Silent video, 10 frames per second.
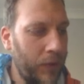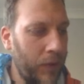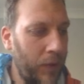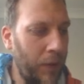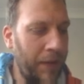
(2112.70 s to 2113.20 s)

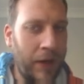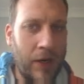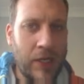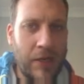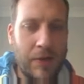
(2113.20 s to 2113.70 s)
What do you think,
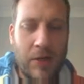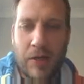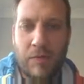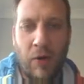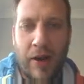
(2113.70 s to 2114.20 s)
guys?
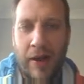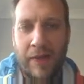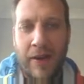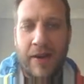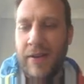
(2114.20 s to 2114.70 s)
Just write
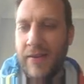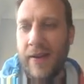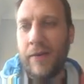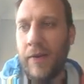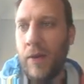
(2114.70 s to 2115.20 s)
down the sound that